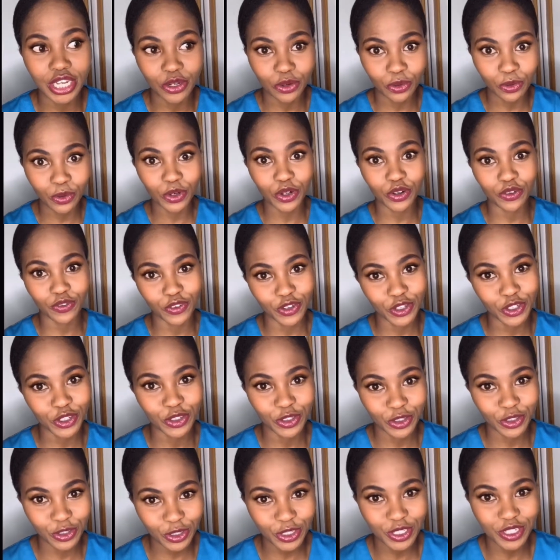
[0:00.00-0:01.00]
order for you
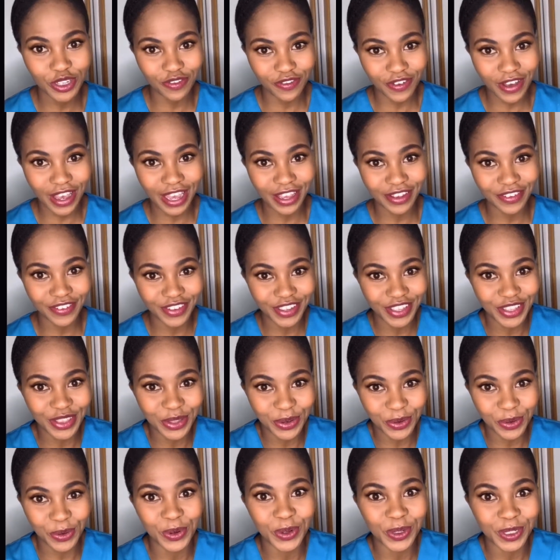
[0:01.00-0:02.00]
to survive in the
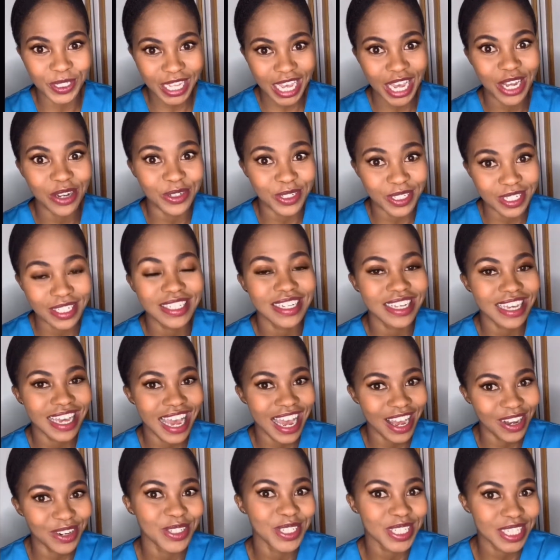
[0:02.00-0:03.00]
world
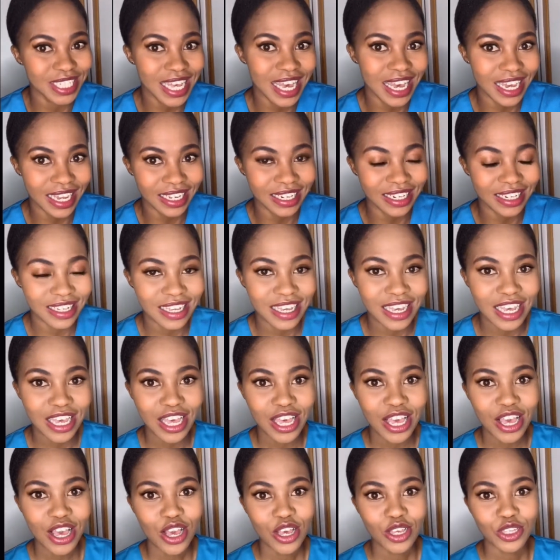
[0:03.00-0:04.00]
outside.
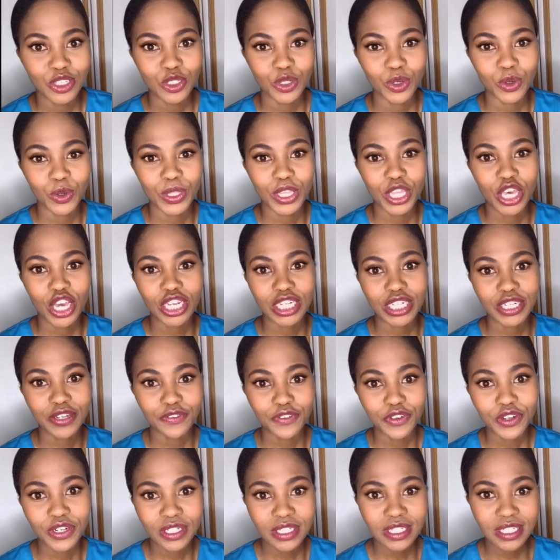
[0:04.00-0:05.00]
So there are
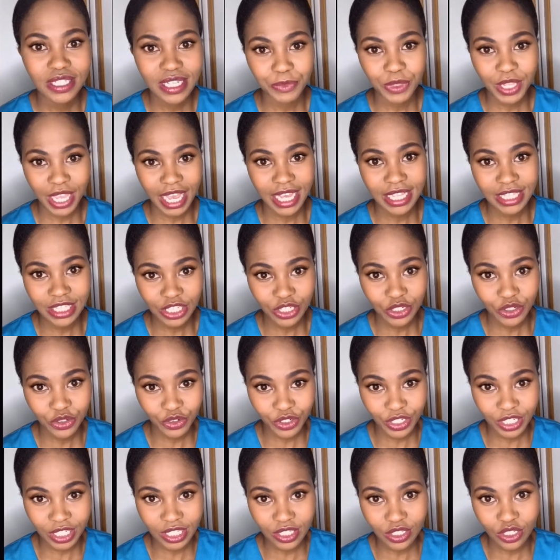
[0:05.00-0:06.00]
different
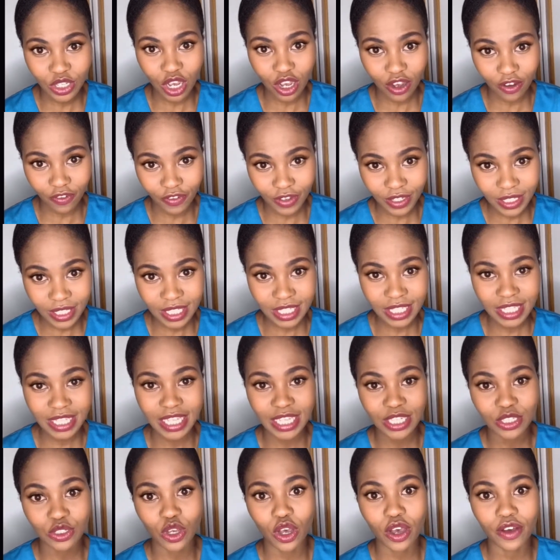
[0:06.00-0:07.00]
categories of it. There's
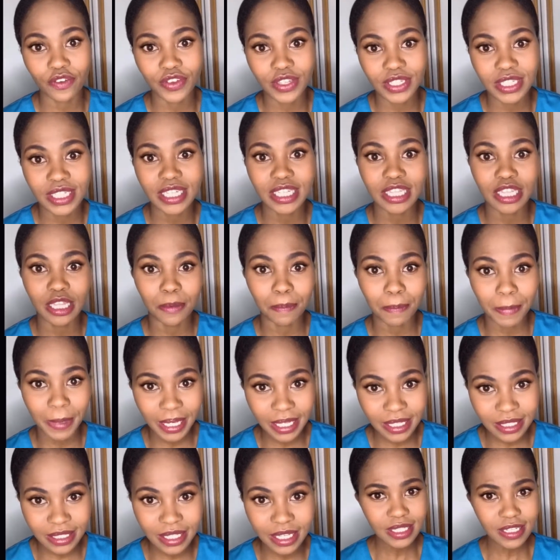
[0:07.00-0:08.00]
obviously the
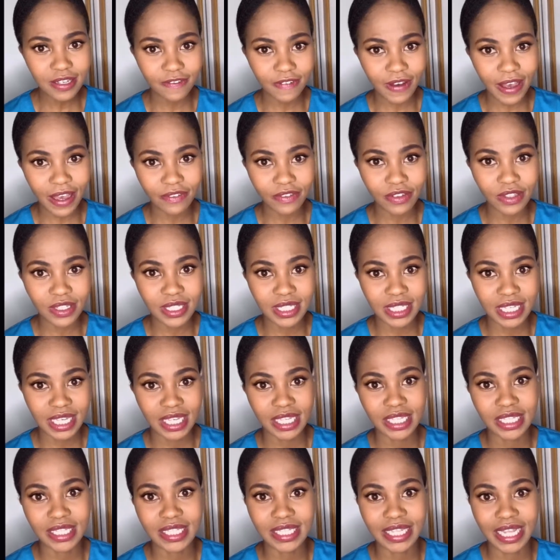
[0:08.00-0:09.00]
basic survival
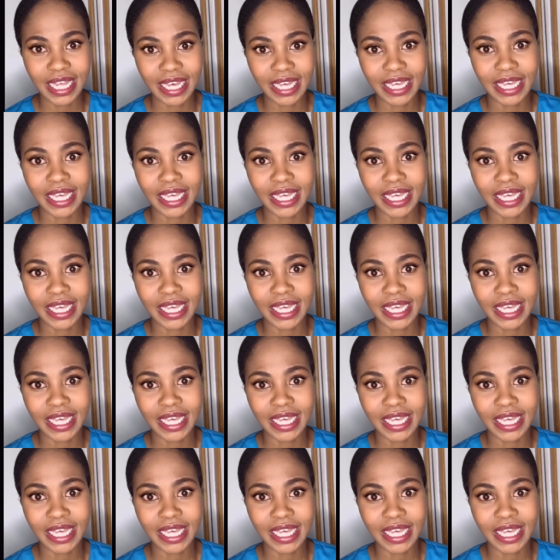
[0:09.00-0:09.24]
skills like